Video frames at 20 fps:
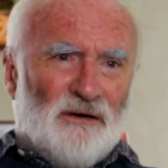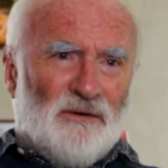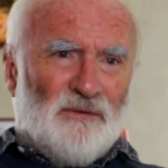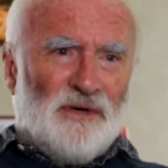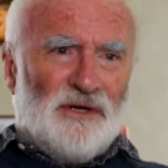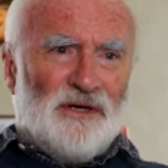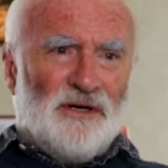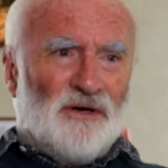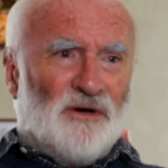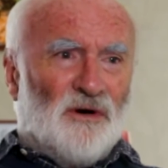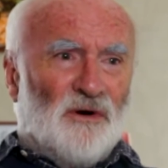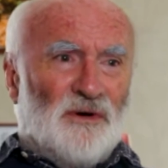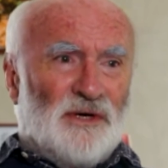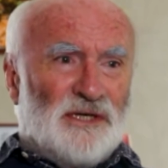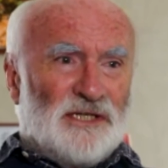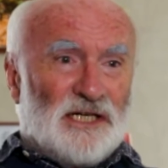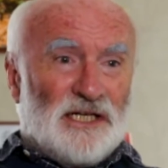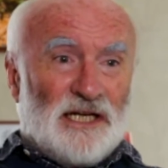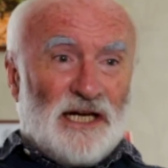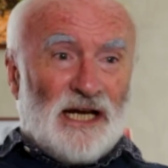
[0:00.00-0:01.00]
When you go
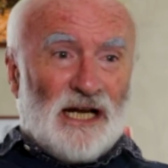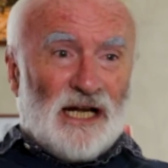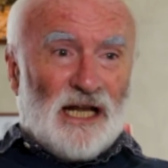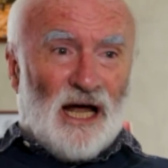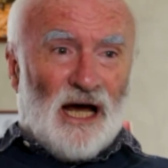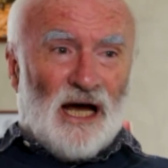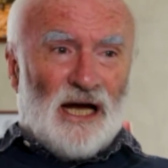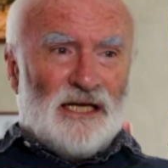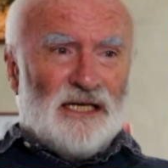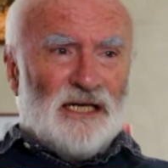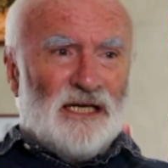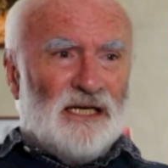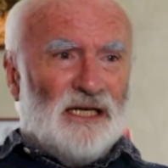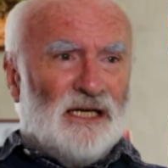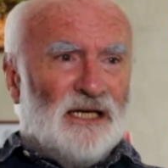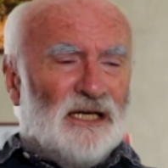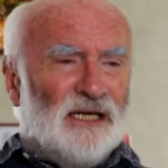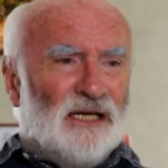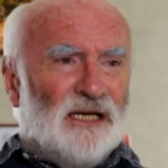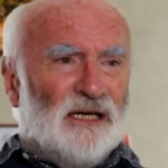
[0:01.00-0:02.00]
into decline
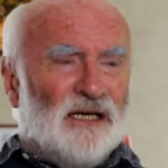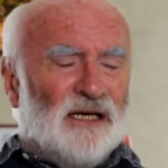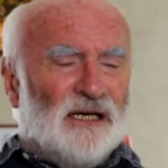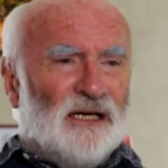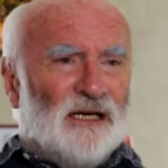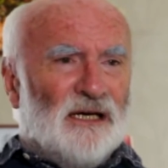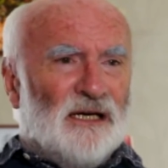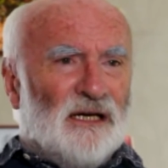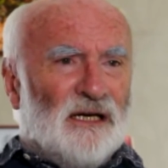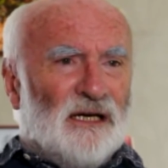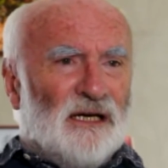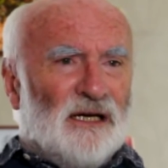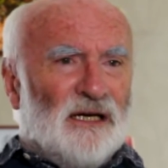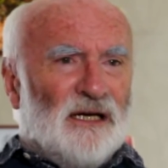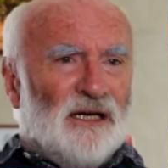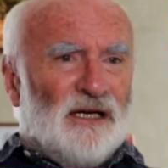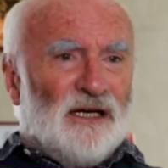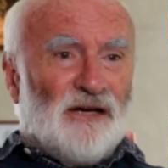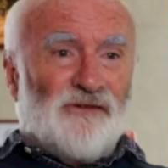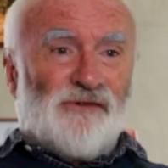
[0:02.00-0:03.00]
and
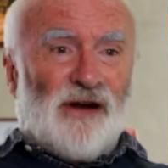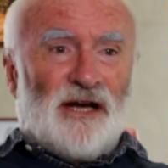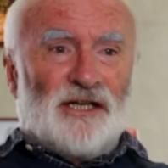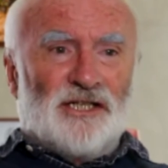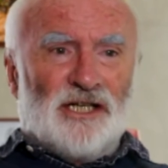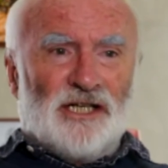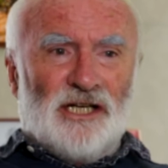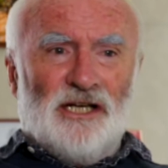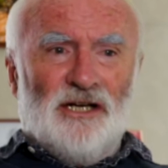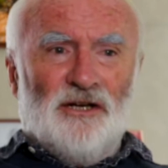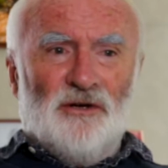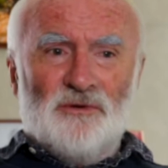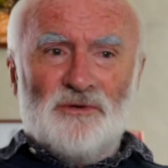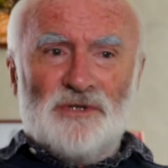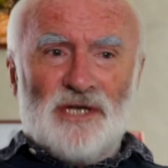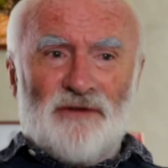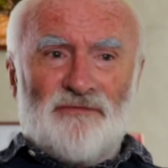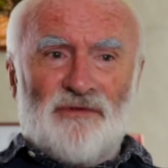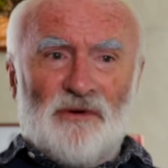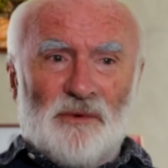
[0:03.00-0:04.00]
you gradually
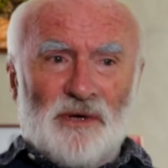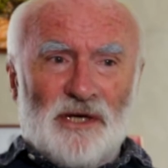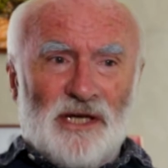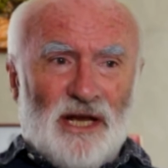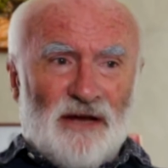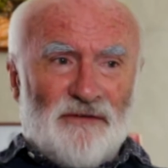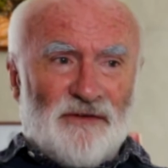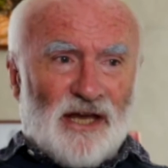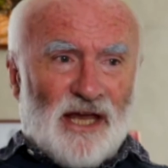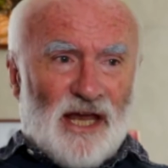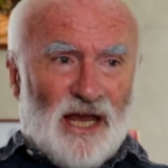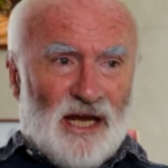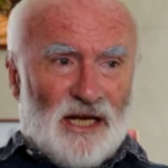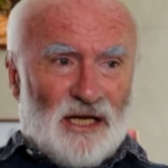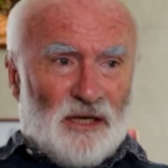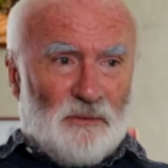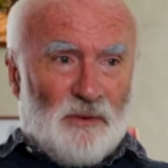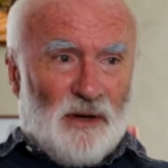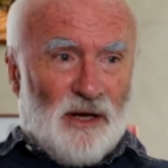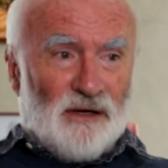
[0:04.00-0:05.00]
lose everyone you ever
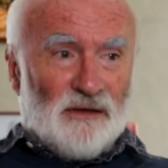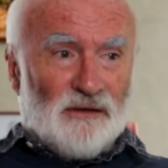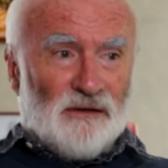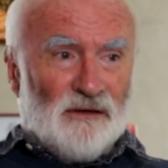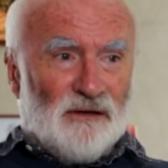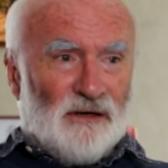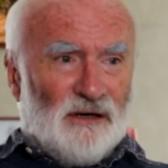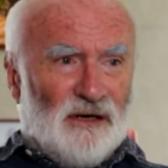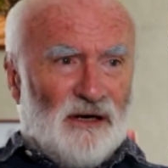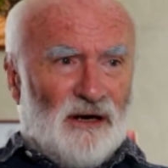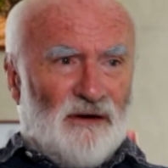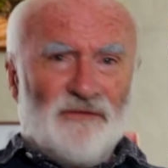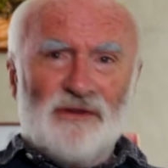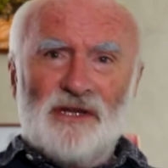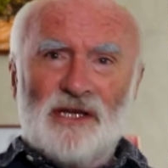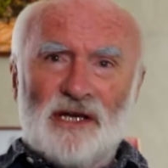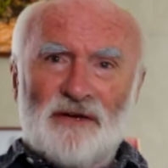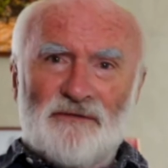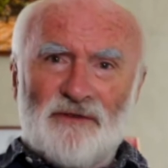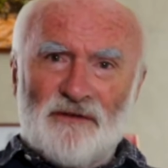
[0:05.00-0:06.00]
cared about,
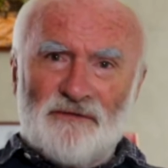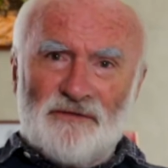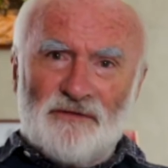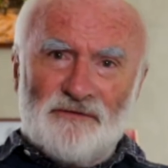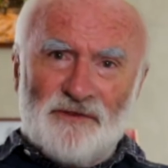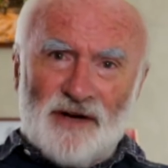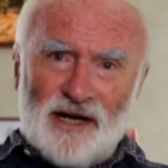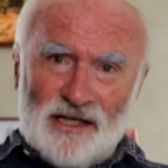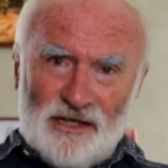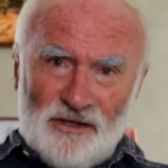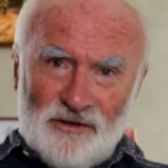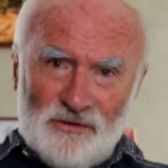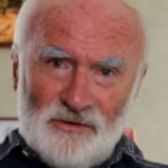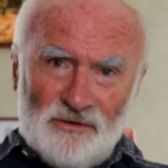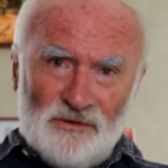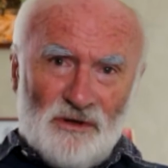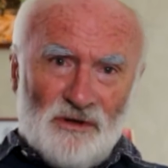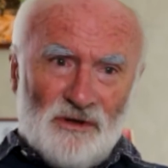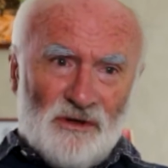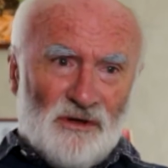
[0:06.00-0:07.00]
everything you've ever
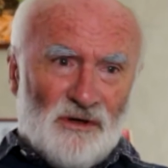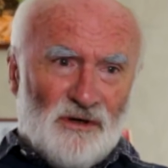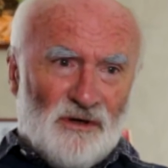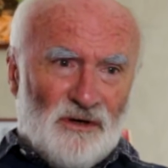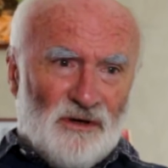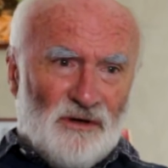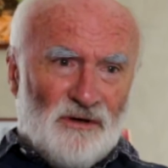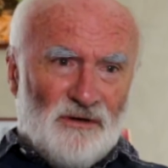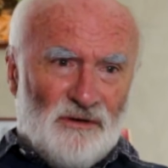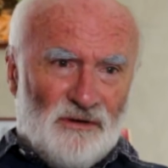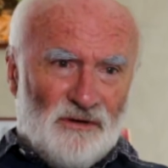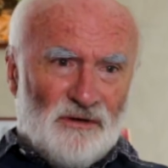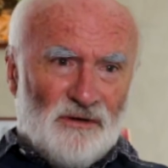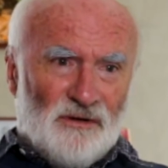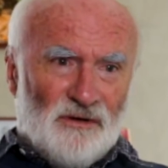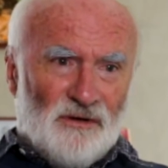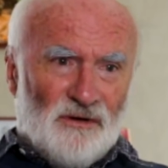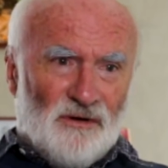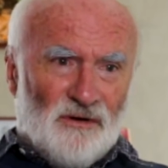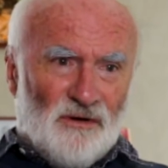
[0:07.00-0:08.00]
valued,
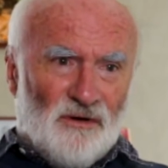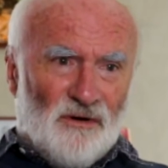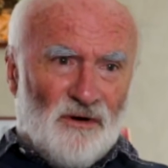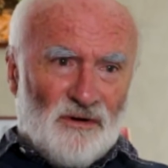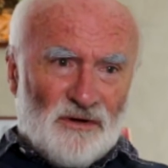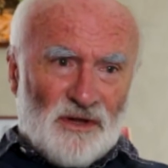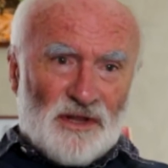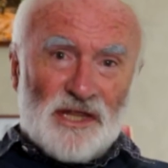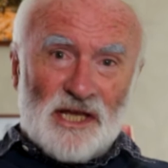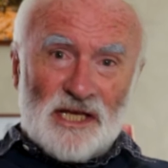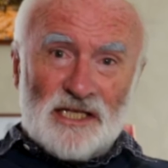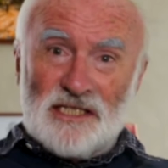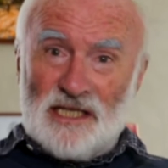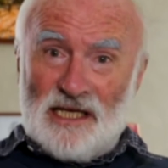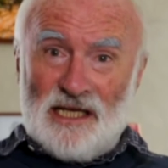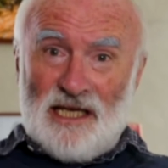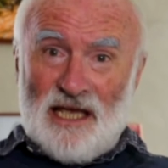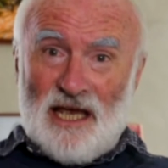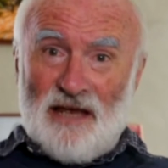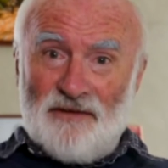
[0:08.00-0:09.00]
all the things
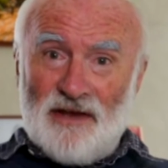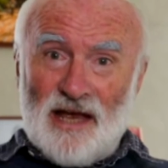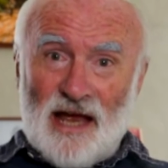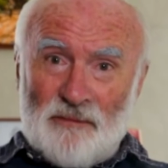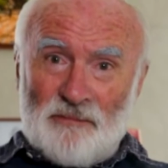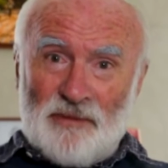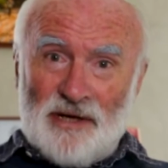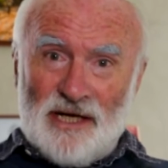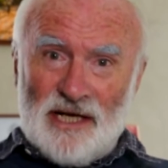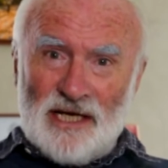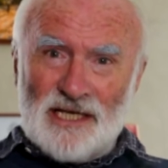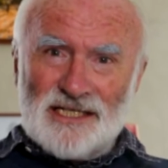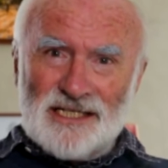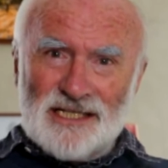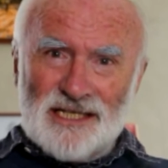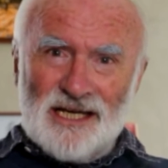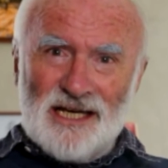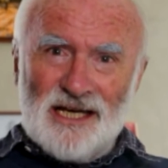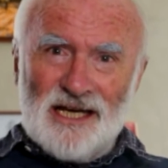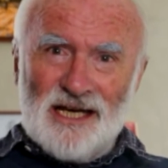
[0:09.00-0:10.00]
that gave you happiness.